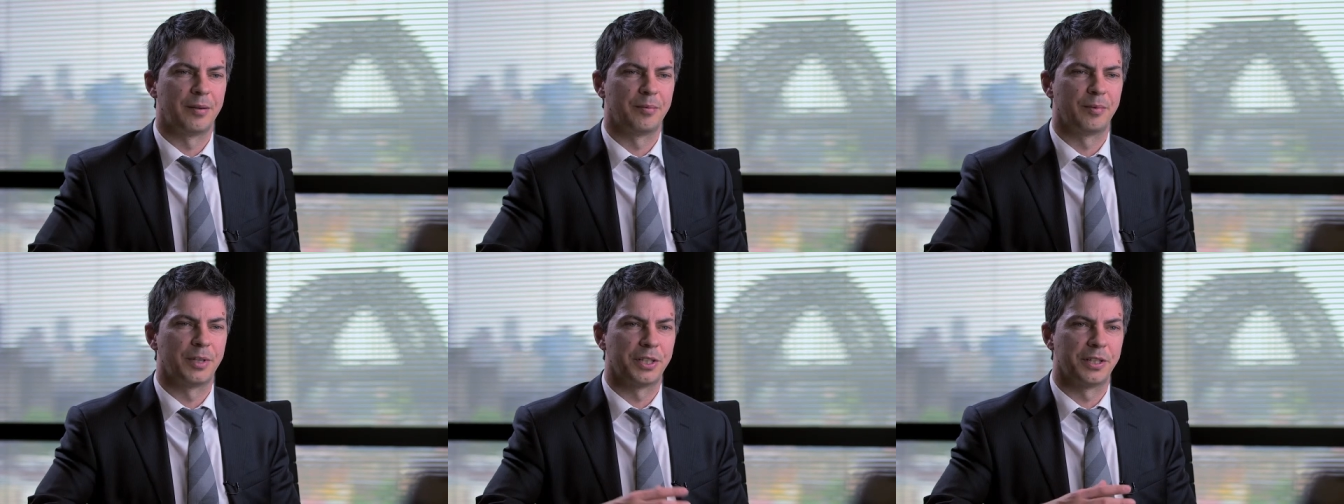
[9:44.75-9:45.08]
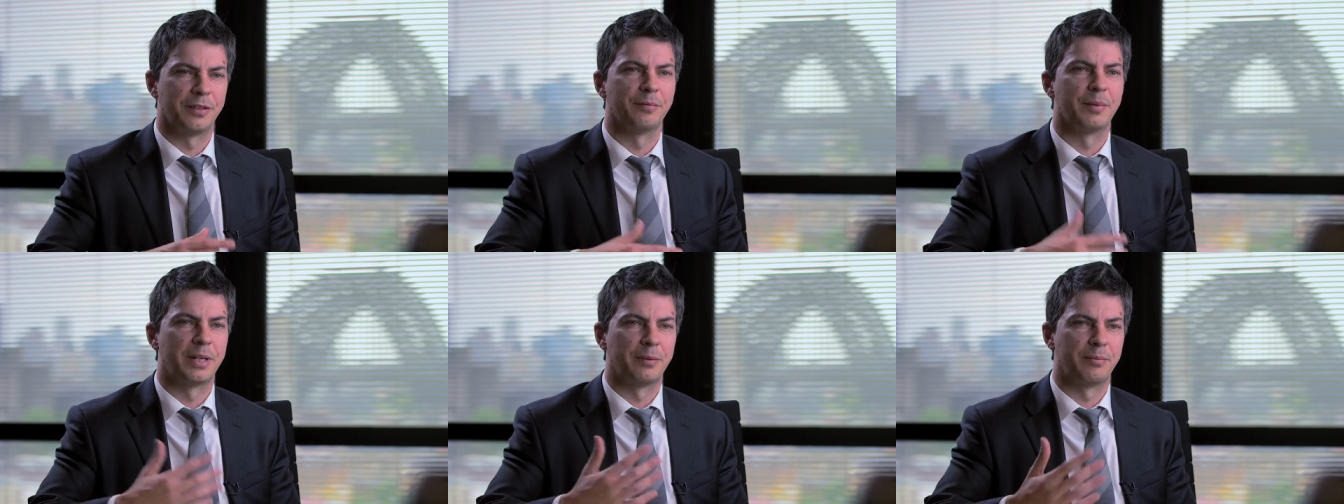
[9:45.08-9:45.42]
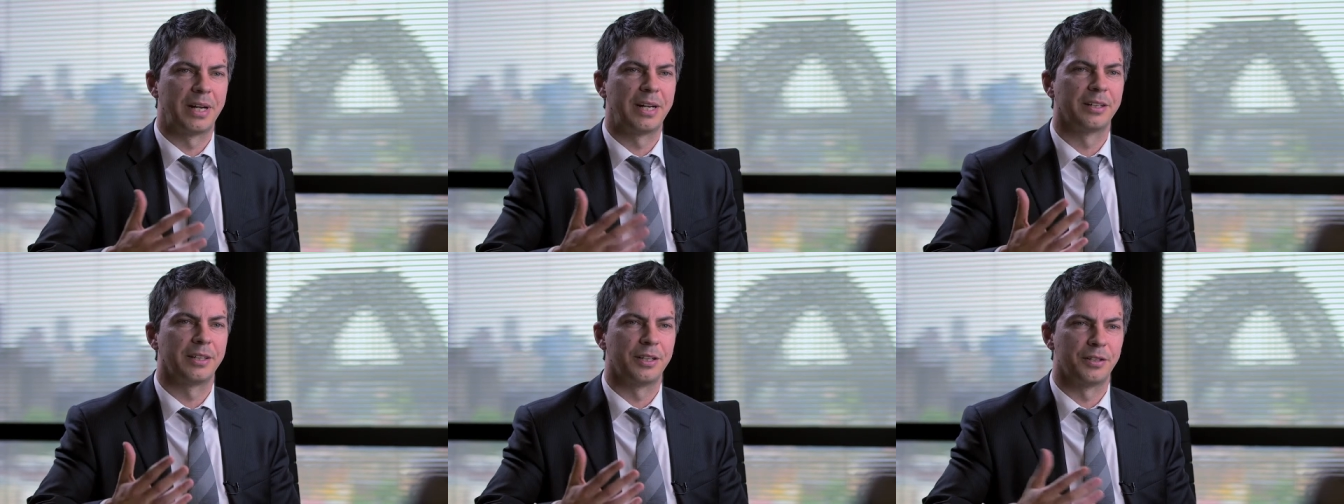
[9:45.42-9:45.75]
which have been
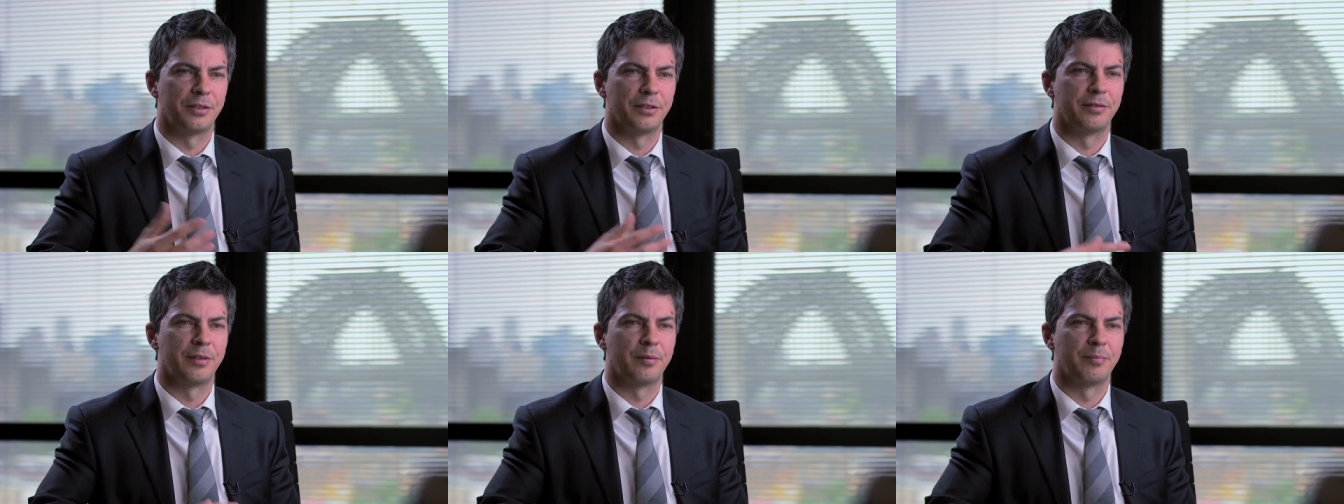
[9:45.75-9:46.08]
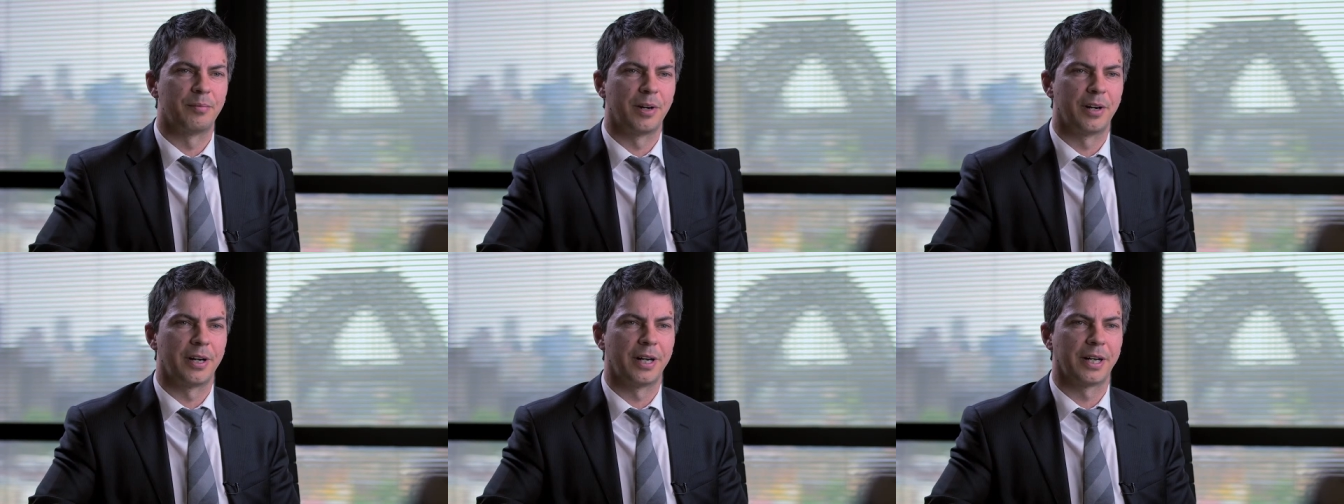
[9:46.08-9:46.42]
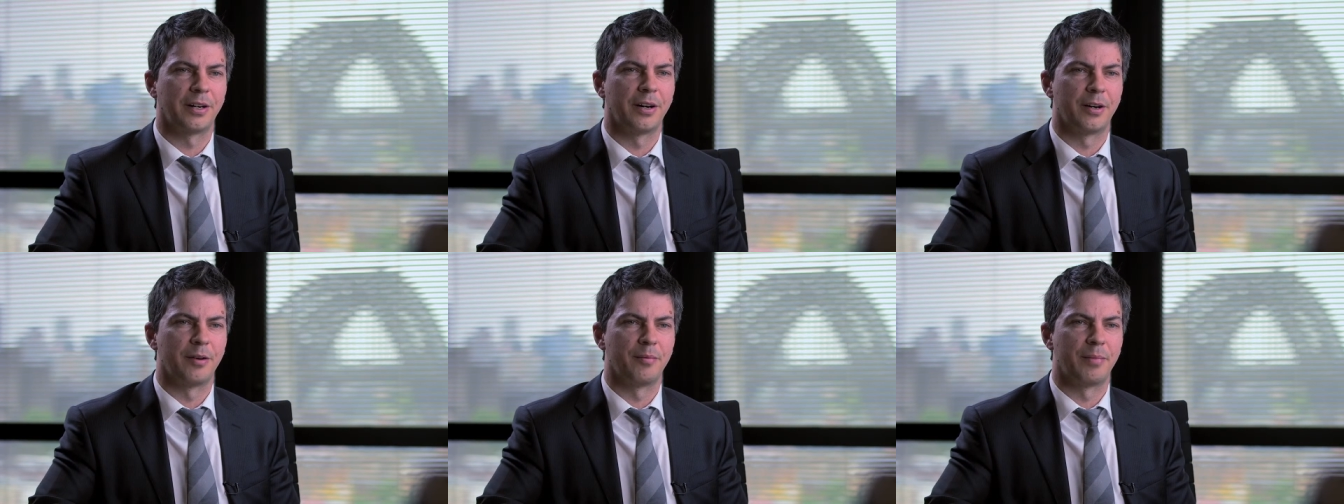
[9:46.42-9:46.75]
mainly driven by
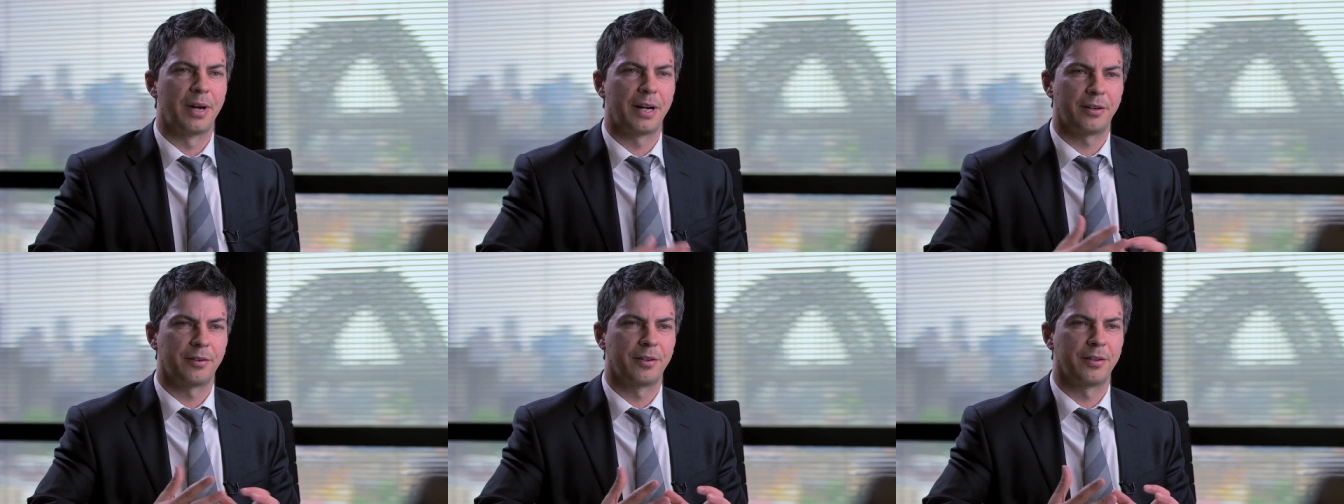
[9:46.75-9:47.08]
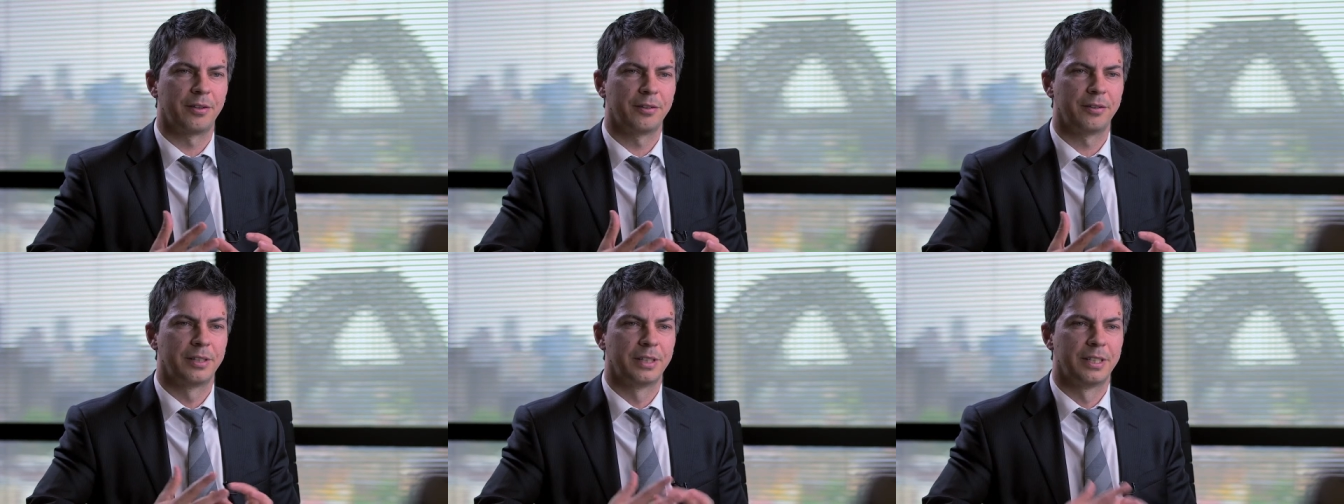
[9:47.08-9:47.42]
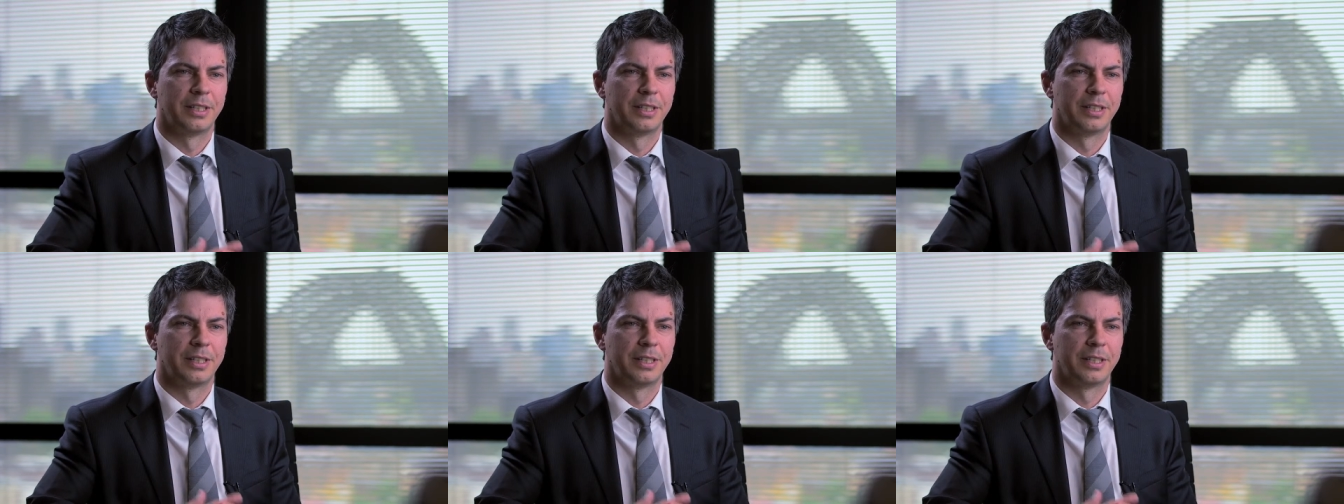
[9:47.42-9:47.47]
kind of macro